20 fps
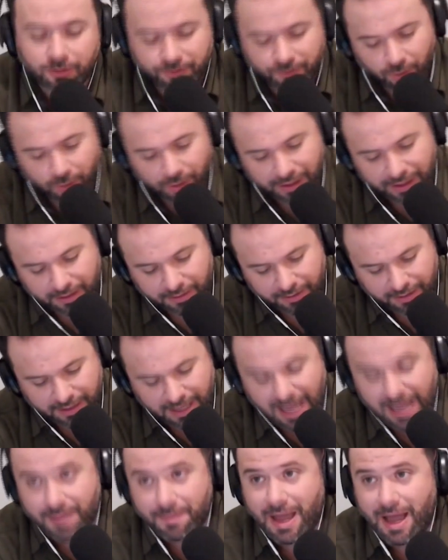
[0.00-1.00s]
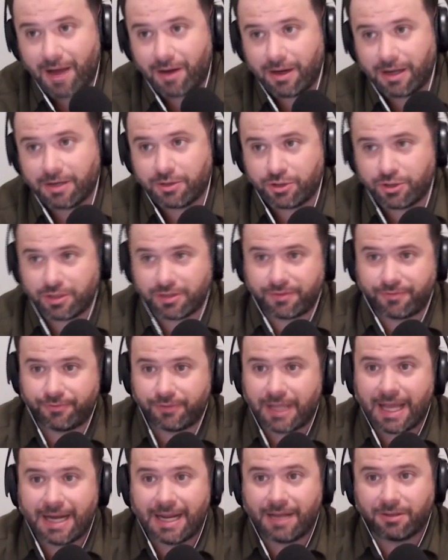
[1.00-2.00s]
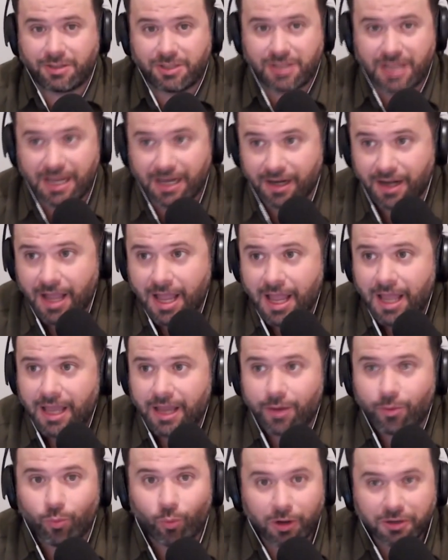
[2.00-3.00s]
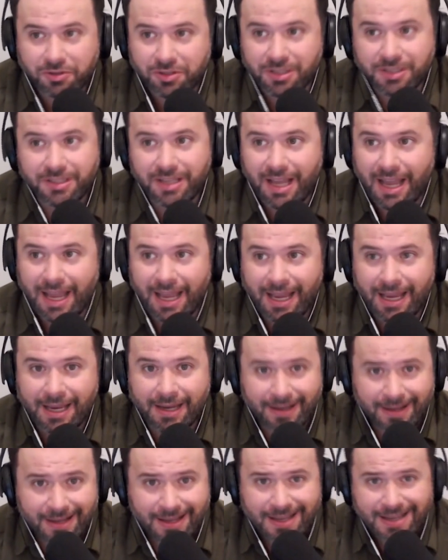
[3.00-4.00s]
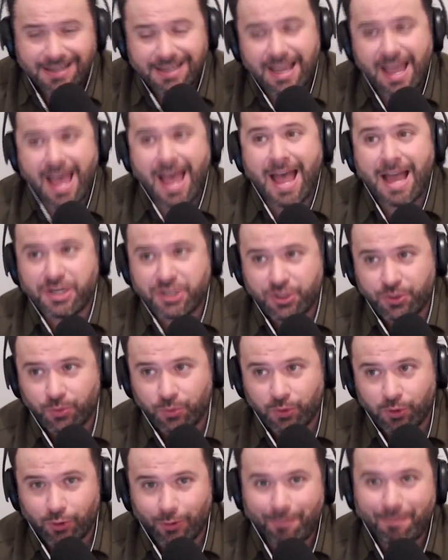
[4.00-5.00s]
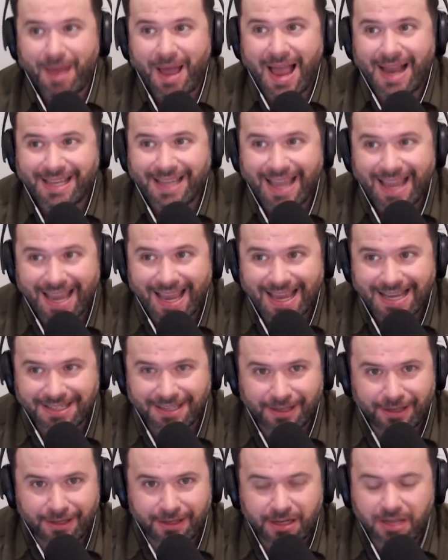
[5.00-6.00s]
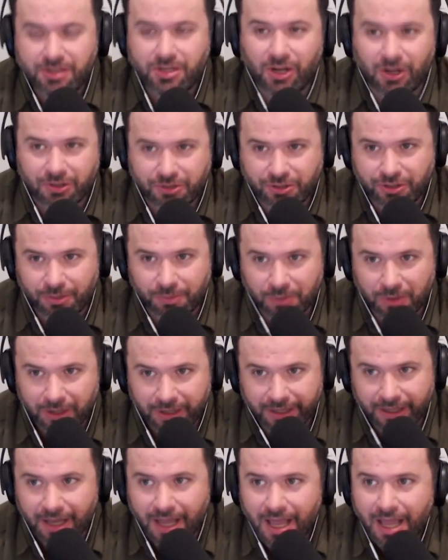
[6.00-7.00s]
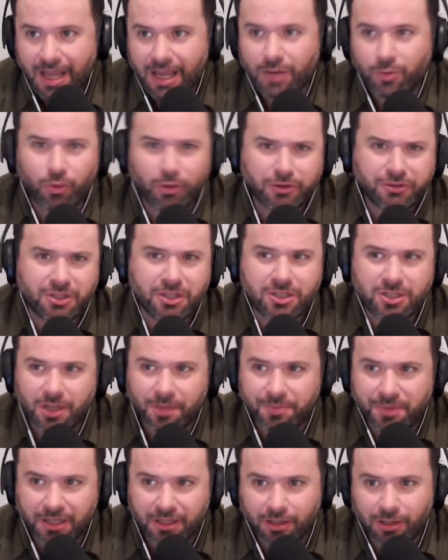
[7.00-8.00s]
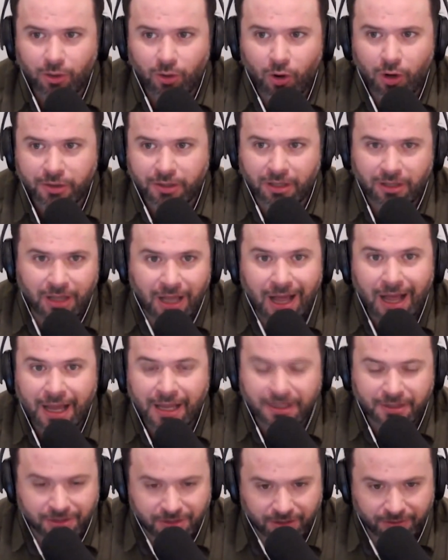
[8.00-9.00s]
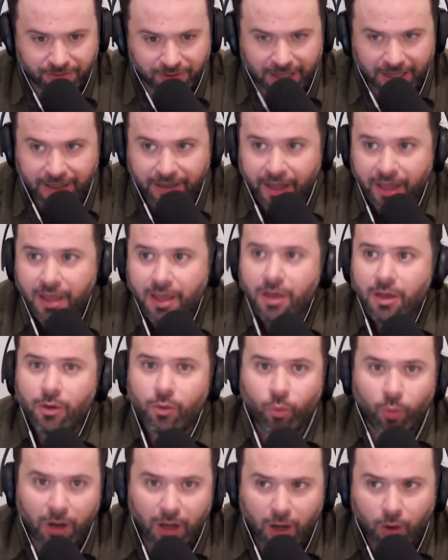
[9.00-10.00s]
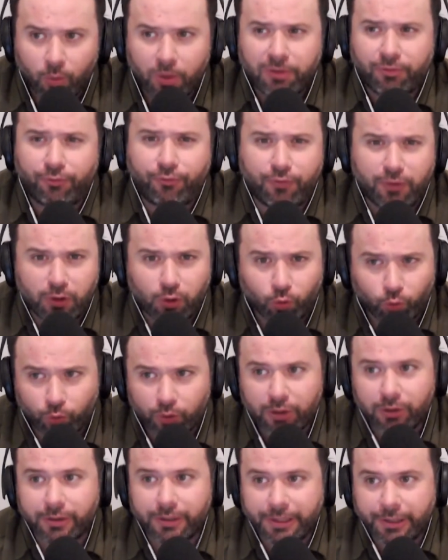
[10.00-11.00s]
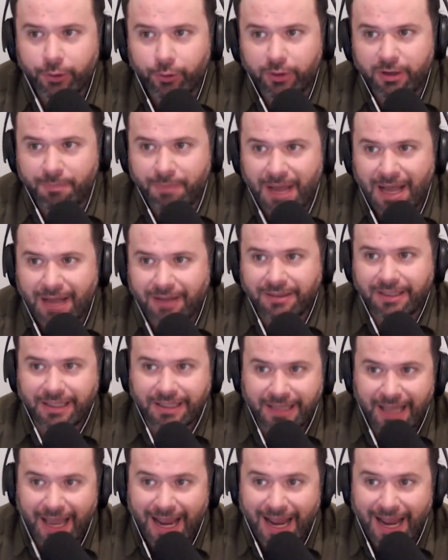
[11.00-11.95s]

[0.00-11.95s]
Luke Voit came out and just flat out said it. It wasn't a casual, backhanded touch the money. It wasn't something along the lines of like, well, we feel really good about